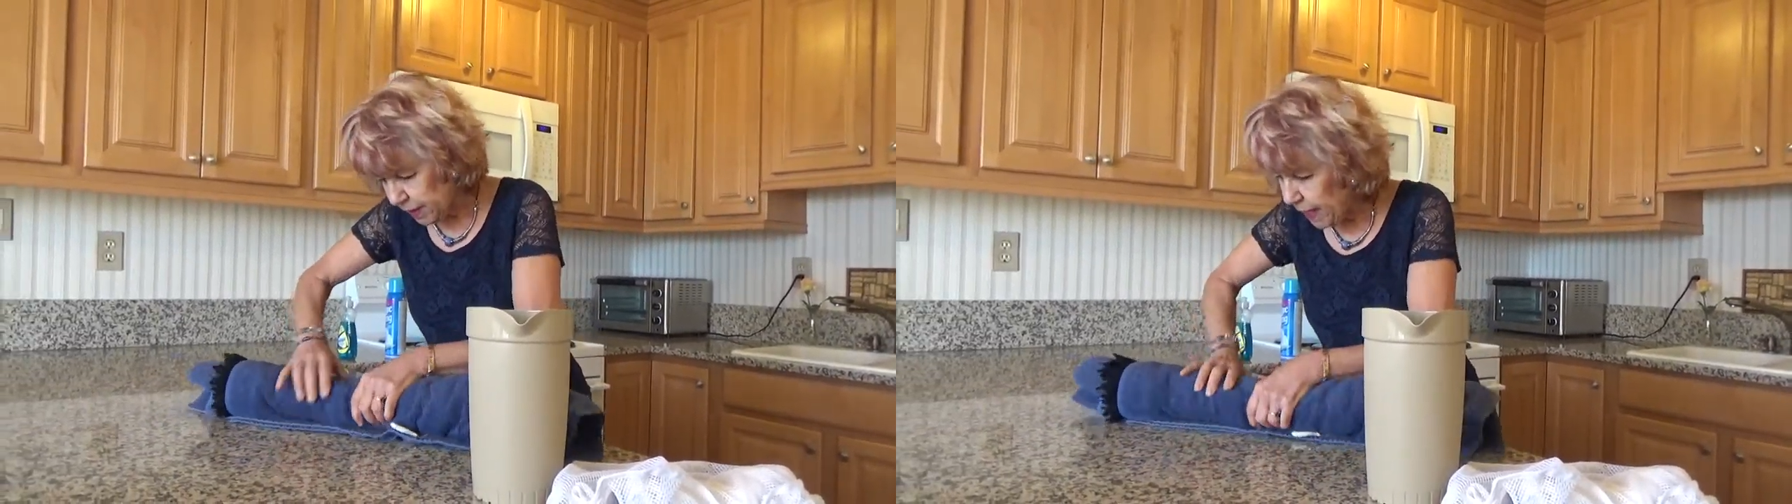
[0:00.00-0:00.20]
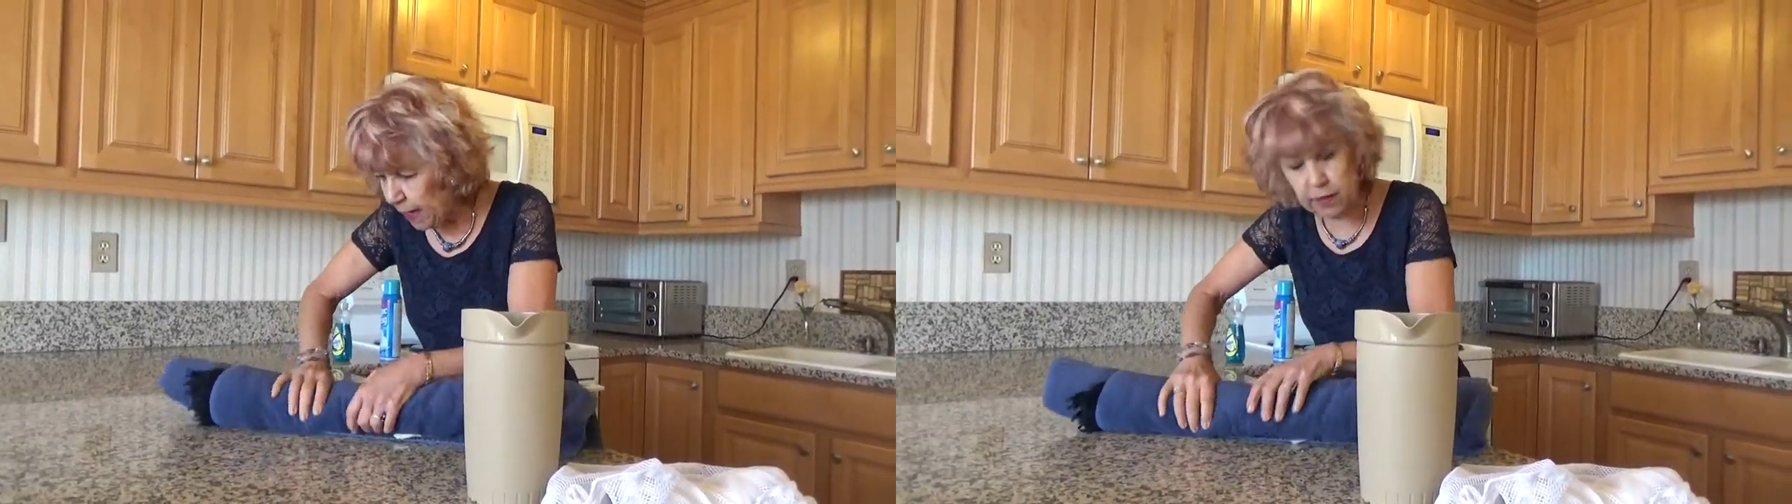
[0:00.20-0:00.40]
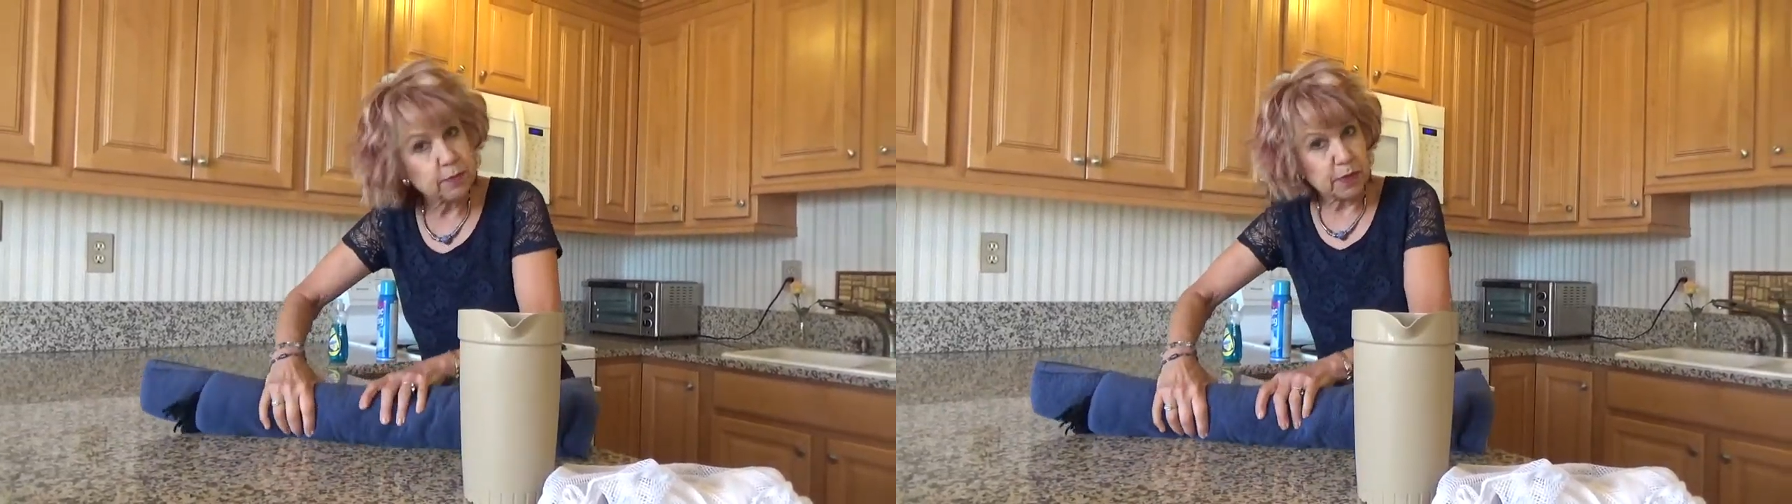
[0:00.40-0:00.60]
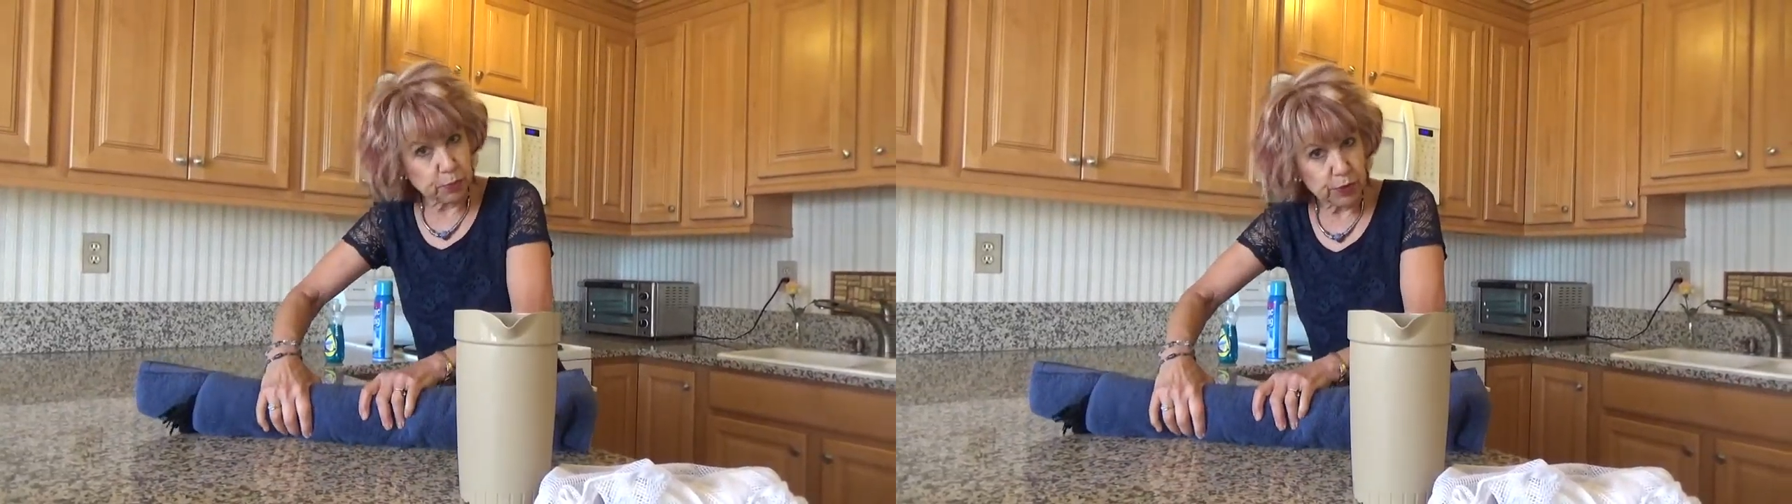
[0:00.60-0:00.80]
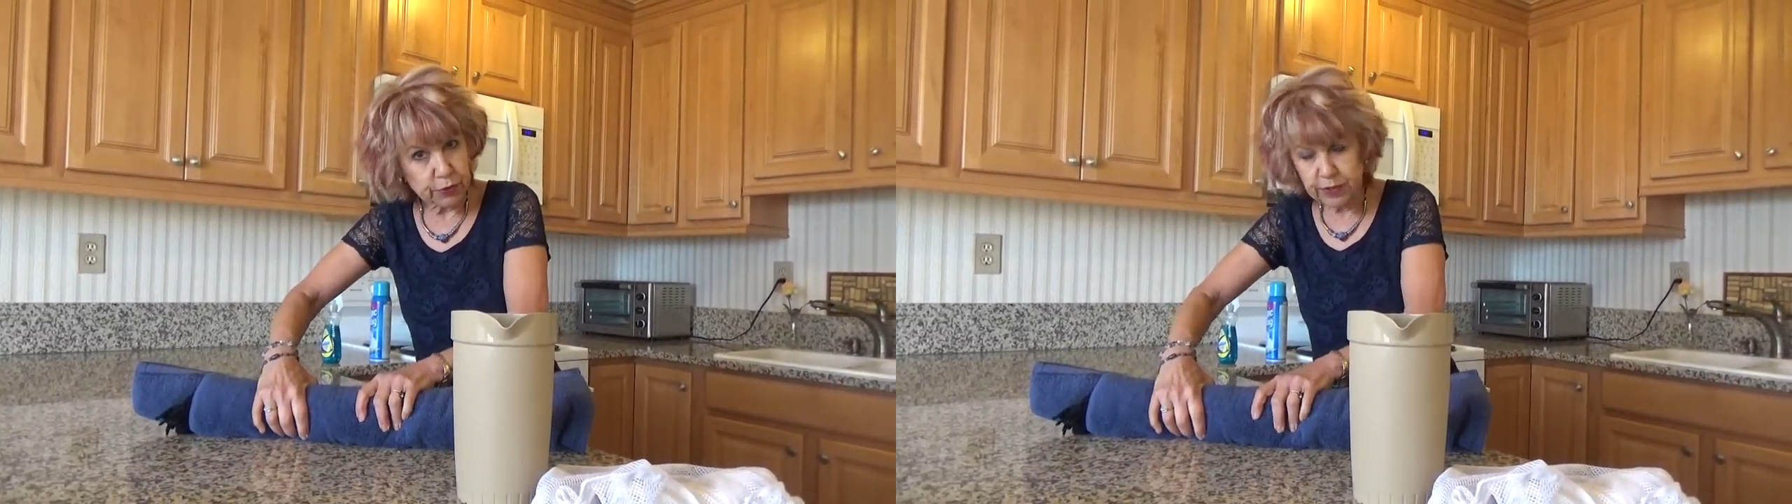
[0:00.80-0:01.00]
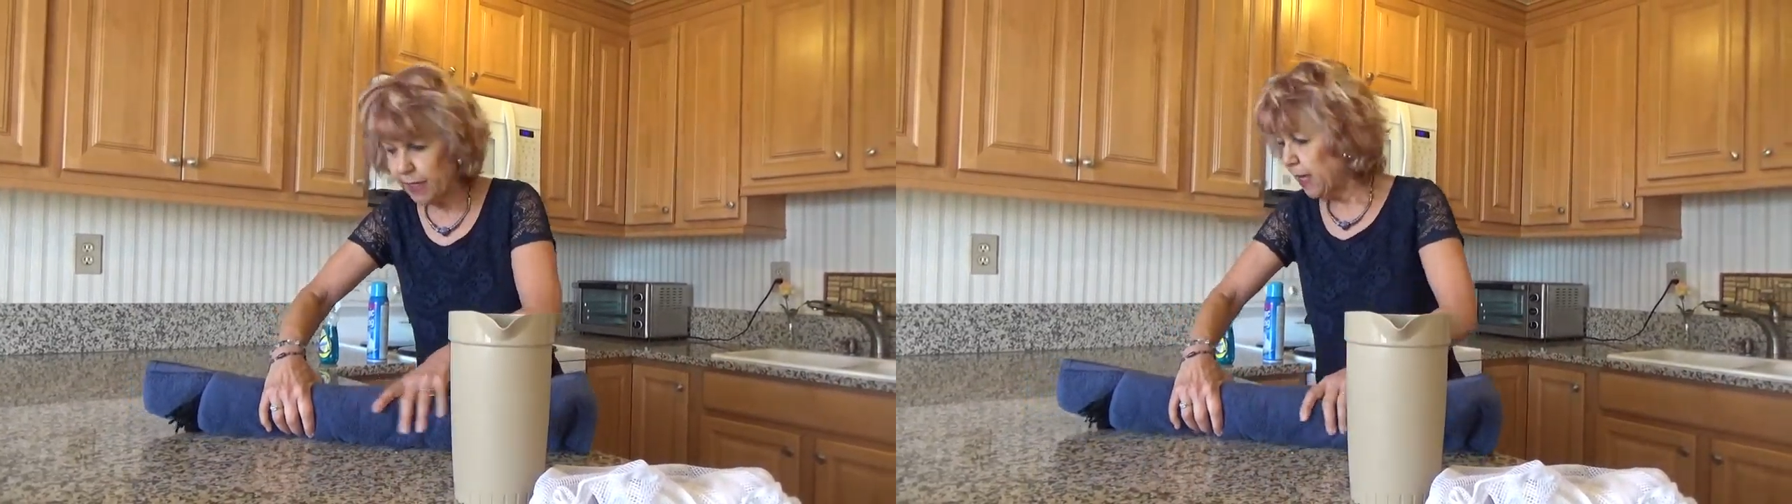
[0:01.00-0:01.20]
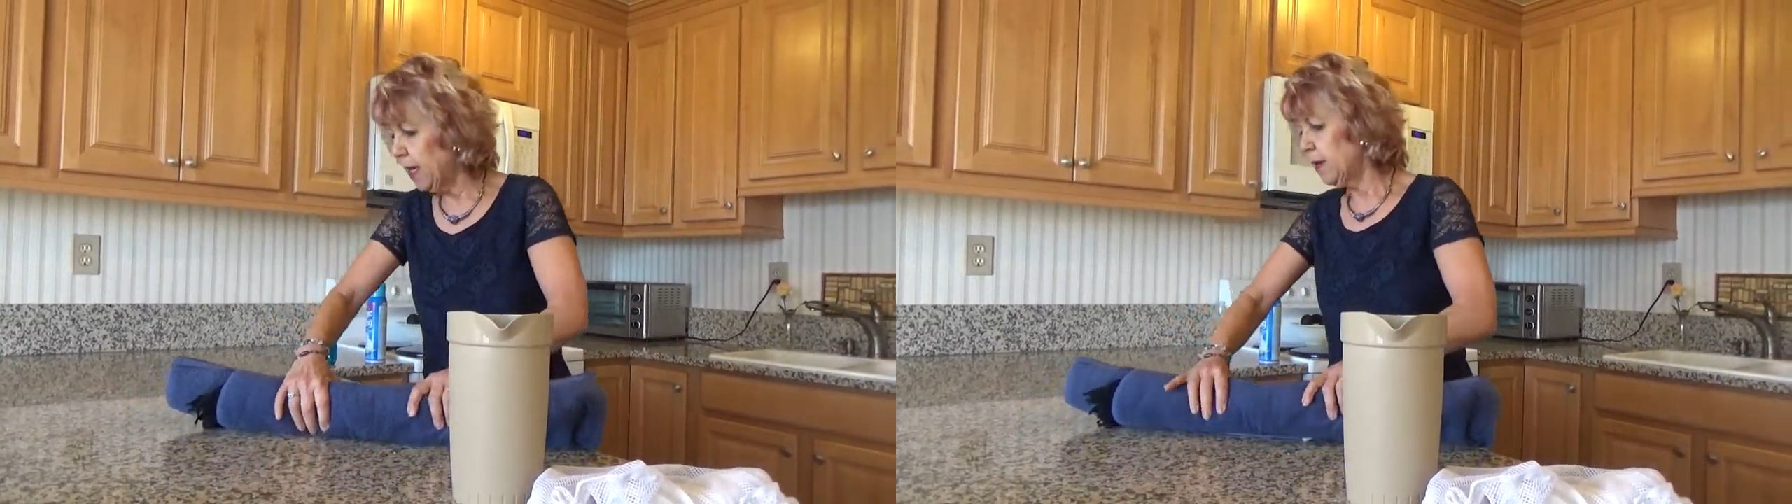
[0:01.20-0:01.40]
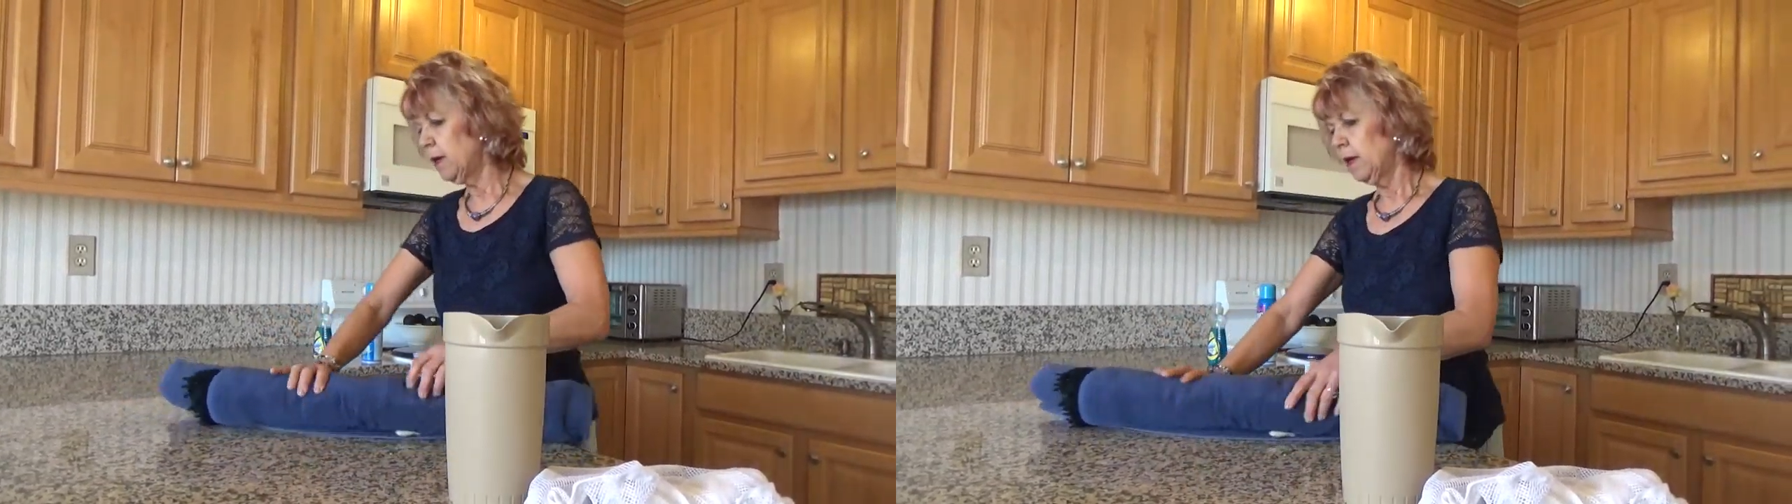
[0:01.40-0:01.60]
get out as much moisture as I
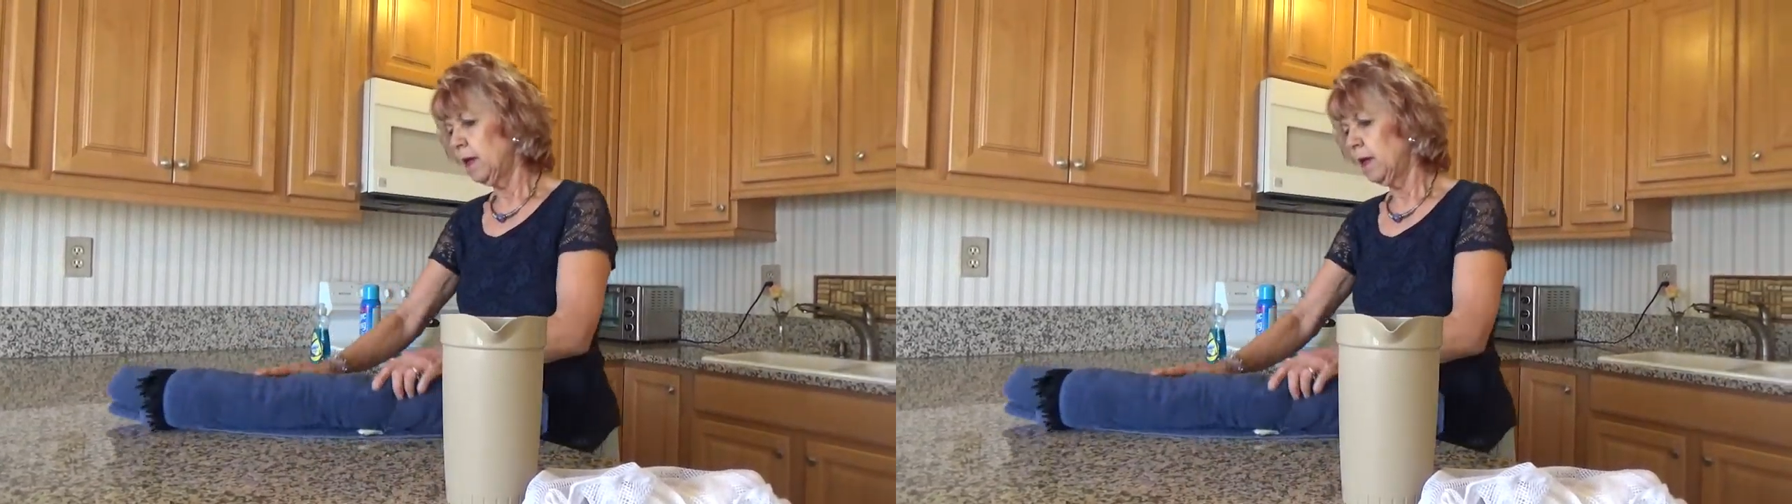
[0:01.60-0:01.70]
can,